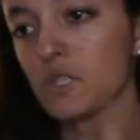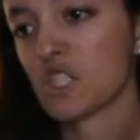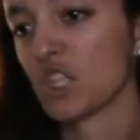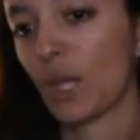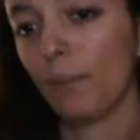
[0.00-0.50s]

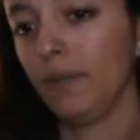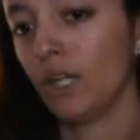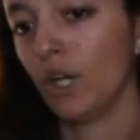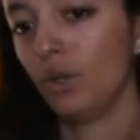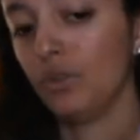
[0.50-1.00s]
just let me
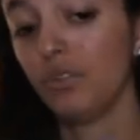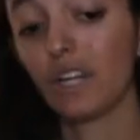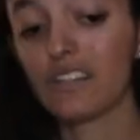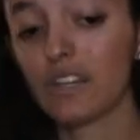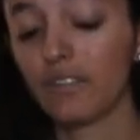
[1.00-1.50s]
know. If you
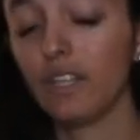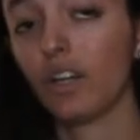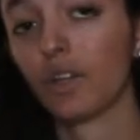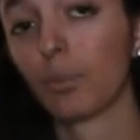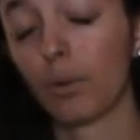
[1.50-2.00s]
guys have any
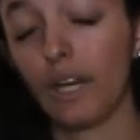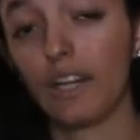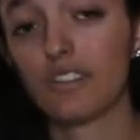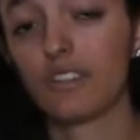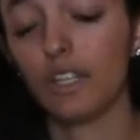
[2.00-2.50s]
other
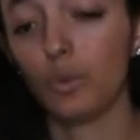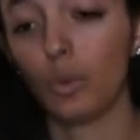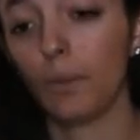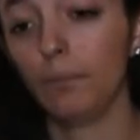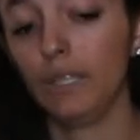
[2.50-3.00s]
brands that you
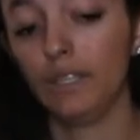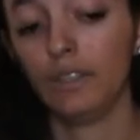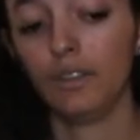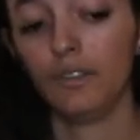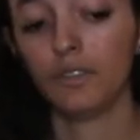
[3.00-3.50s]
want me
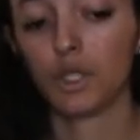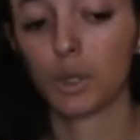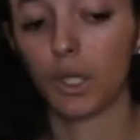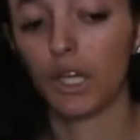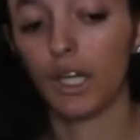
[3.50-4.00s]
to
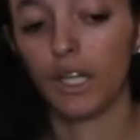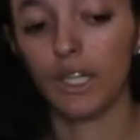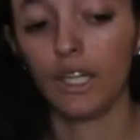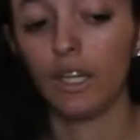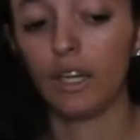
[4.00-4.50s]

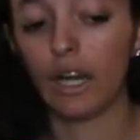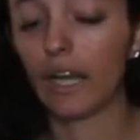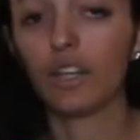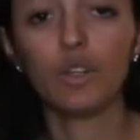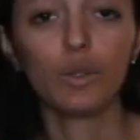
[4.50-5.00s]
try,
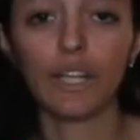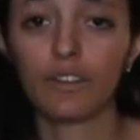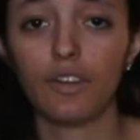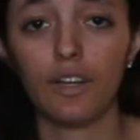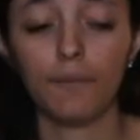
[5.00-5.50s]
I can do
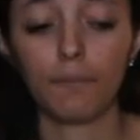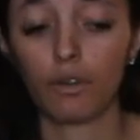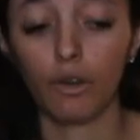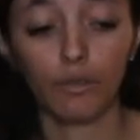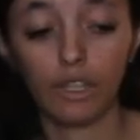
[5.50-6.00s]
like um,
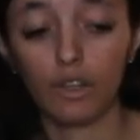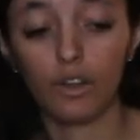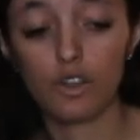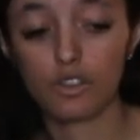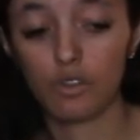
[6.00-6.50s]
clothing
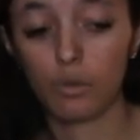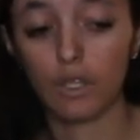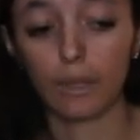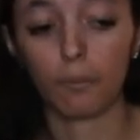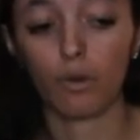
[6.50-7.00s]
hauls if you
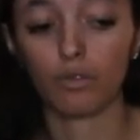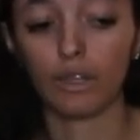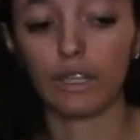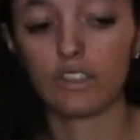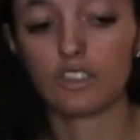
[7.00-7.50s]
want like more of
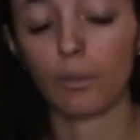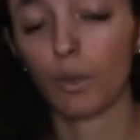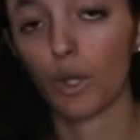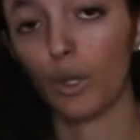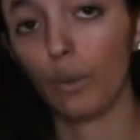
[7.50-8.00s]
like
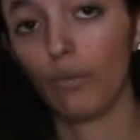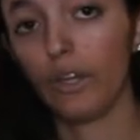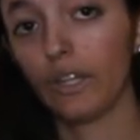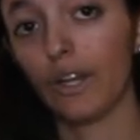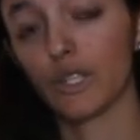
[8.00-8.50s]
summer
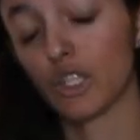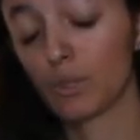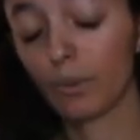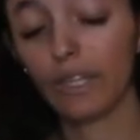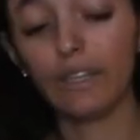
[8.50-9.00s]
clothing, not
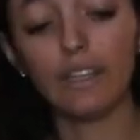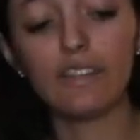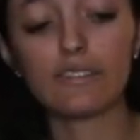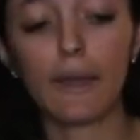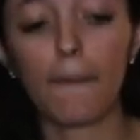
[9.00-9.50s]
just
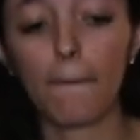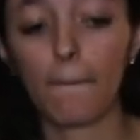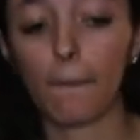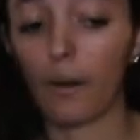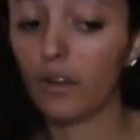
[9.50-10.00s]
bikinis.
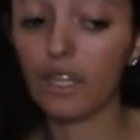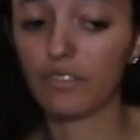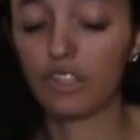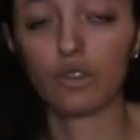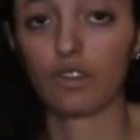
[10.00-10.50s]
All you
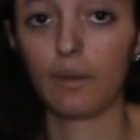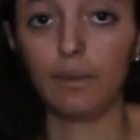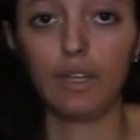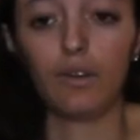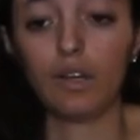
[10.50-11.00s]
have to do is let
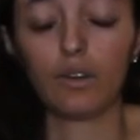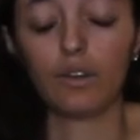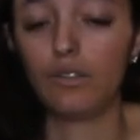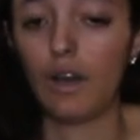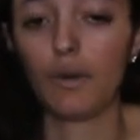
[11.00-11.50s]
me know.
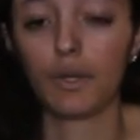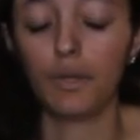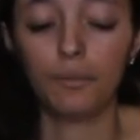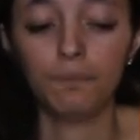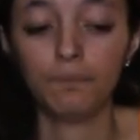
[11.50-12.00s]
I'll, I'll
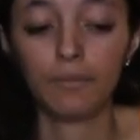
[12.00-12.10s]
go